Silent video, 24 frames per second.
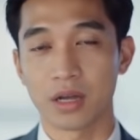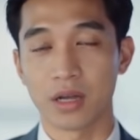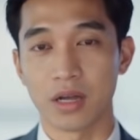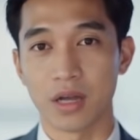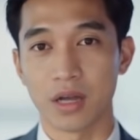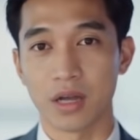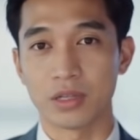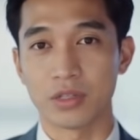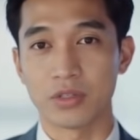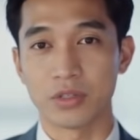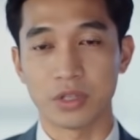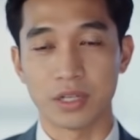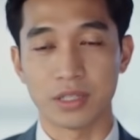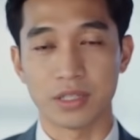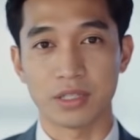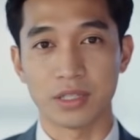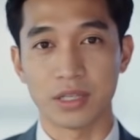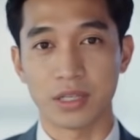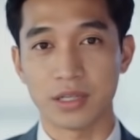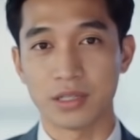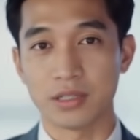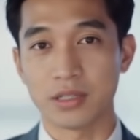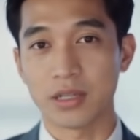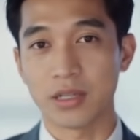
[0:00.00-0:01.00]

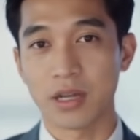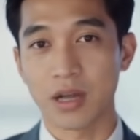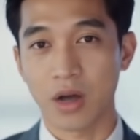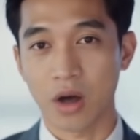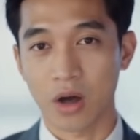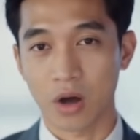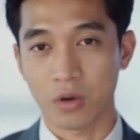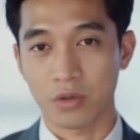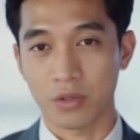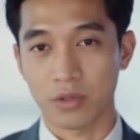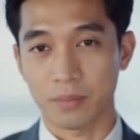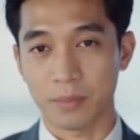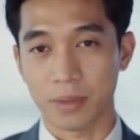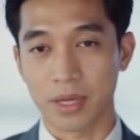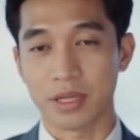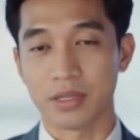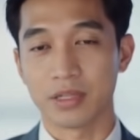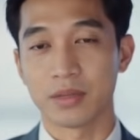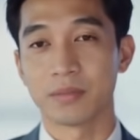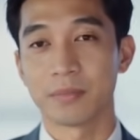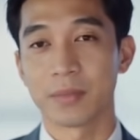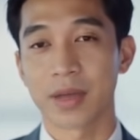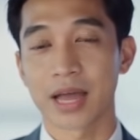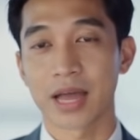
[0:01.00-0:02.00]
Logistics. Only pick
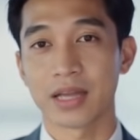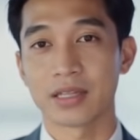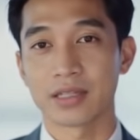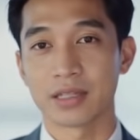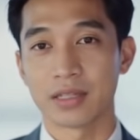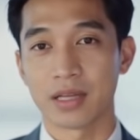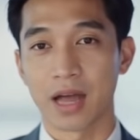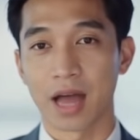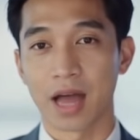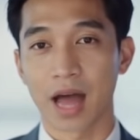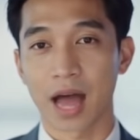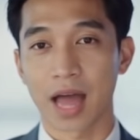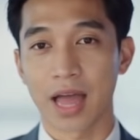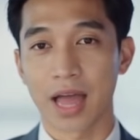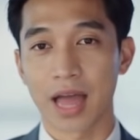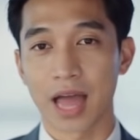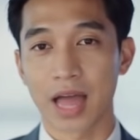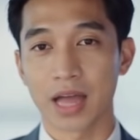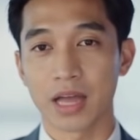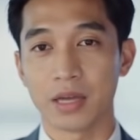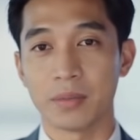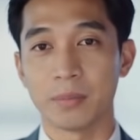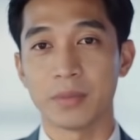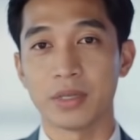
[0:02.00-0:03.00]
the best, high
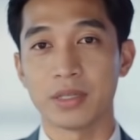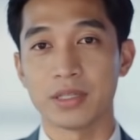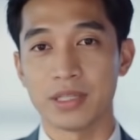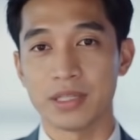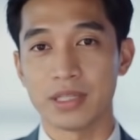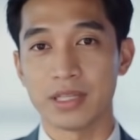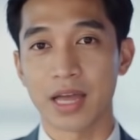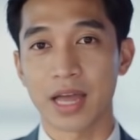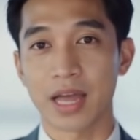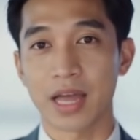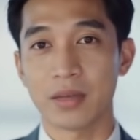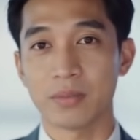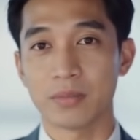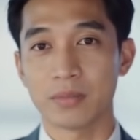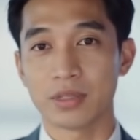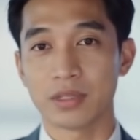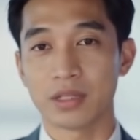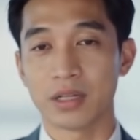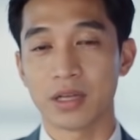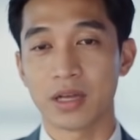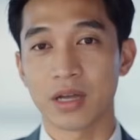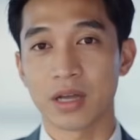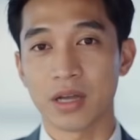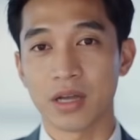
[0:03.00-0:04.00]
occupancy
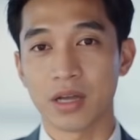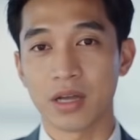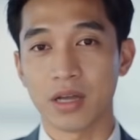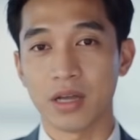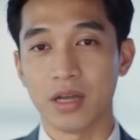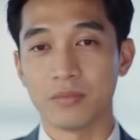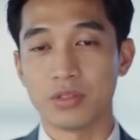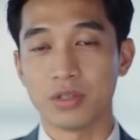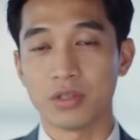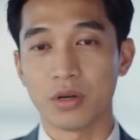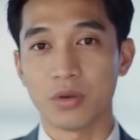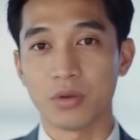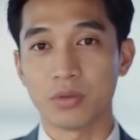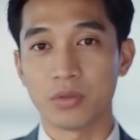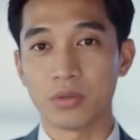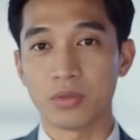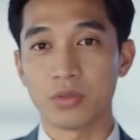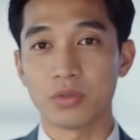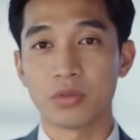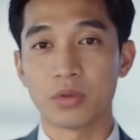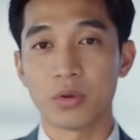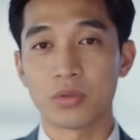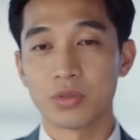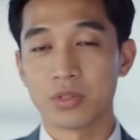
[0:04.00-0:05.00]
names. So
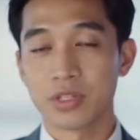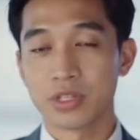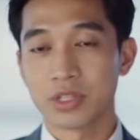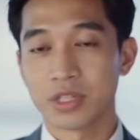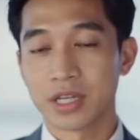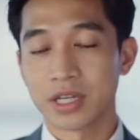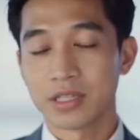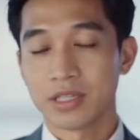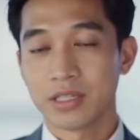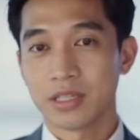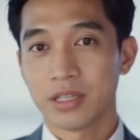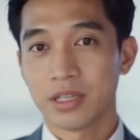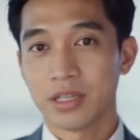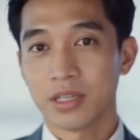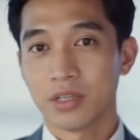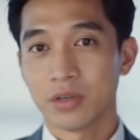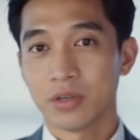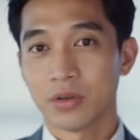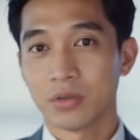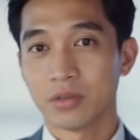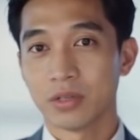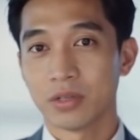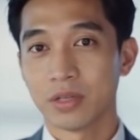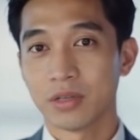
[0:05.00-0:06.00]
don't just chase the
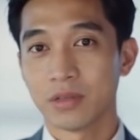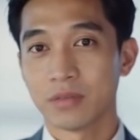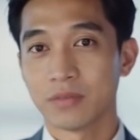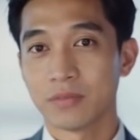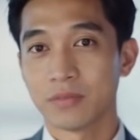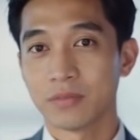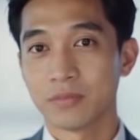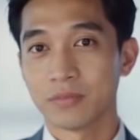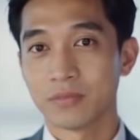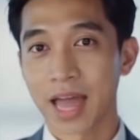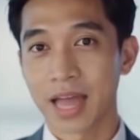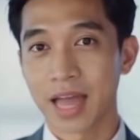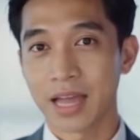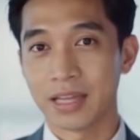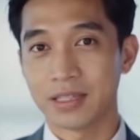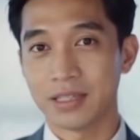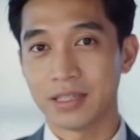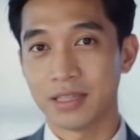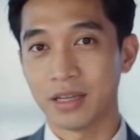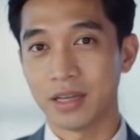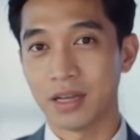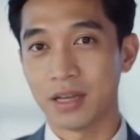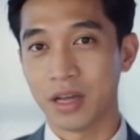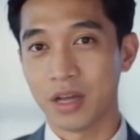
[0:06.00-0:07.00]
yield.
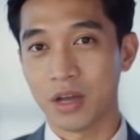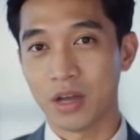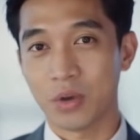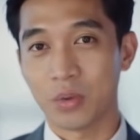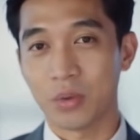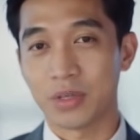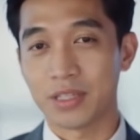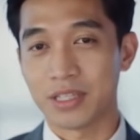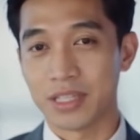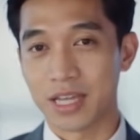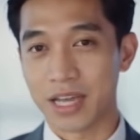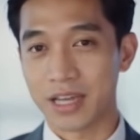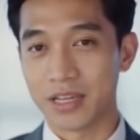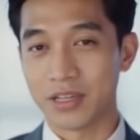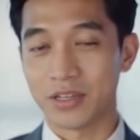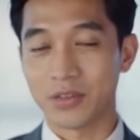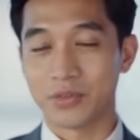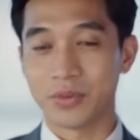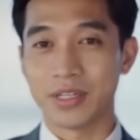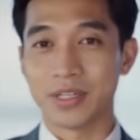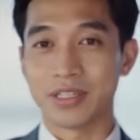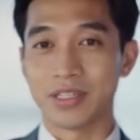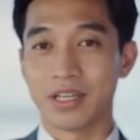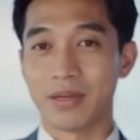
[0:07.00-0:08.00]
Ask, what sector
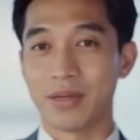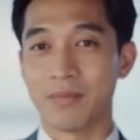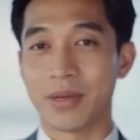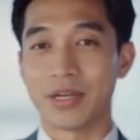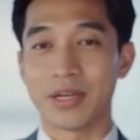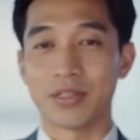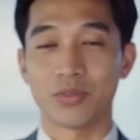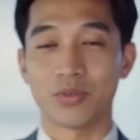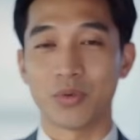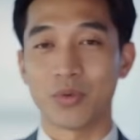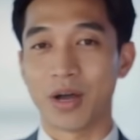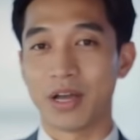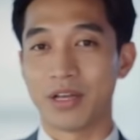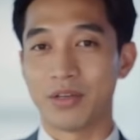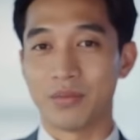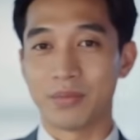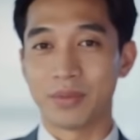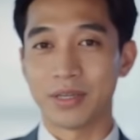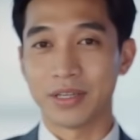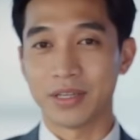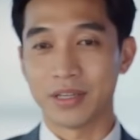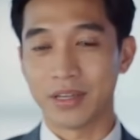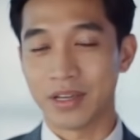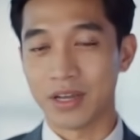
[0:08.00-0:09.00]
risk am I
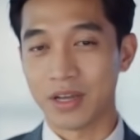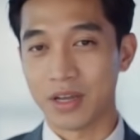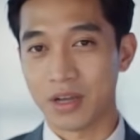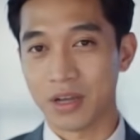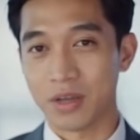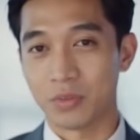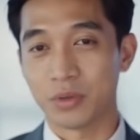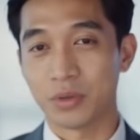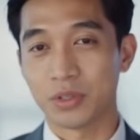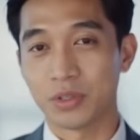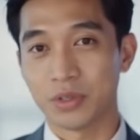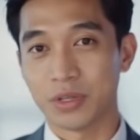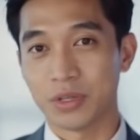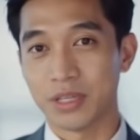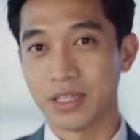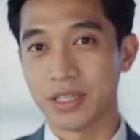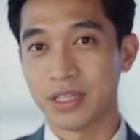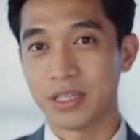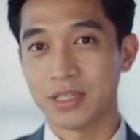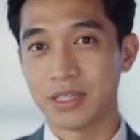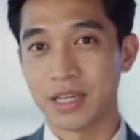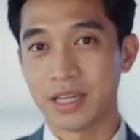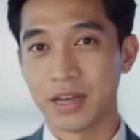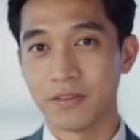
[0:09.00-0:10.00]
swallowing? Would you eat
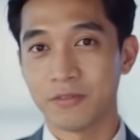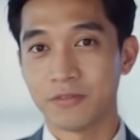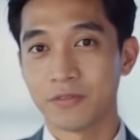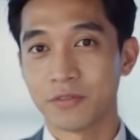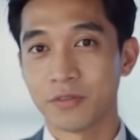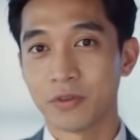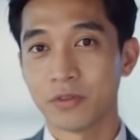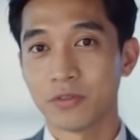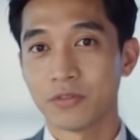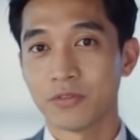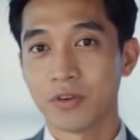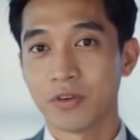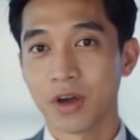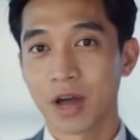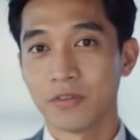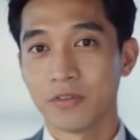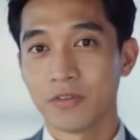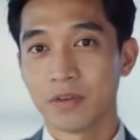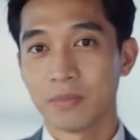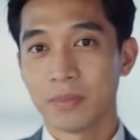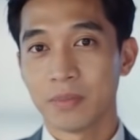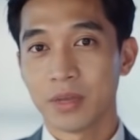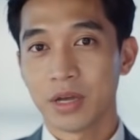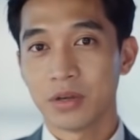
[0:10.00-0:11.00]
the same food for
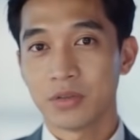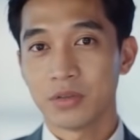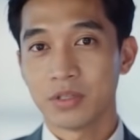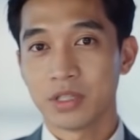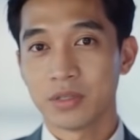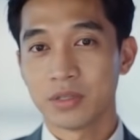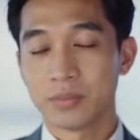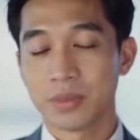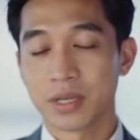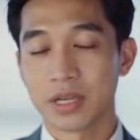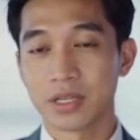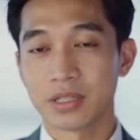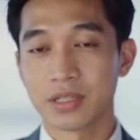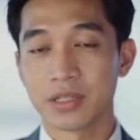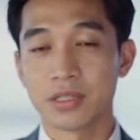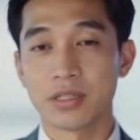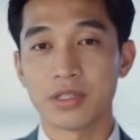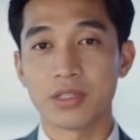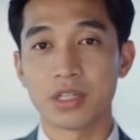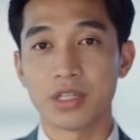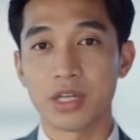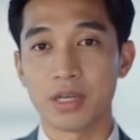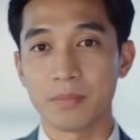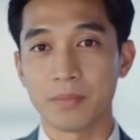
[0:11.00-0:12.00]
every meal just because it's
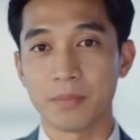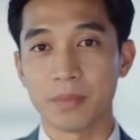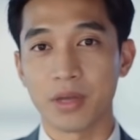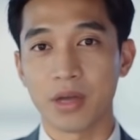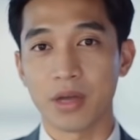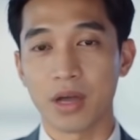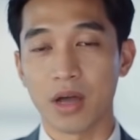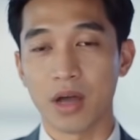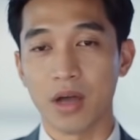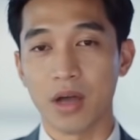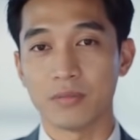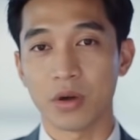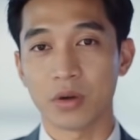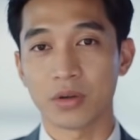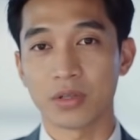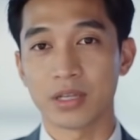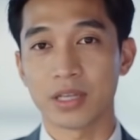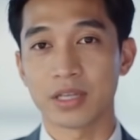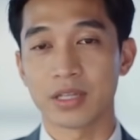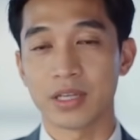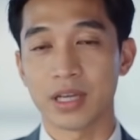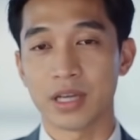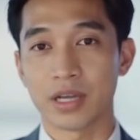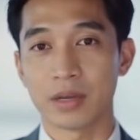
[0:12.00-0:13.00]
cheap? Or
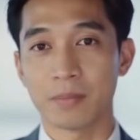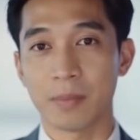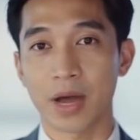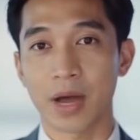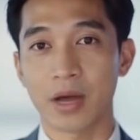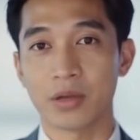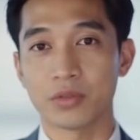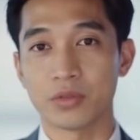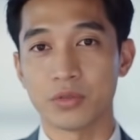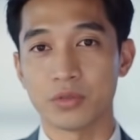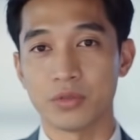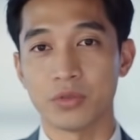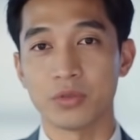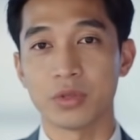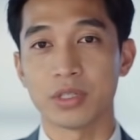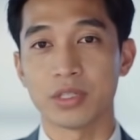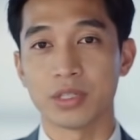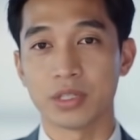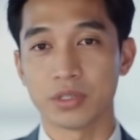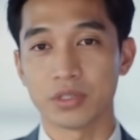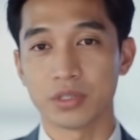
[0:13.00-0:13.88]
do you think about nutrition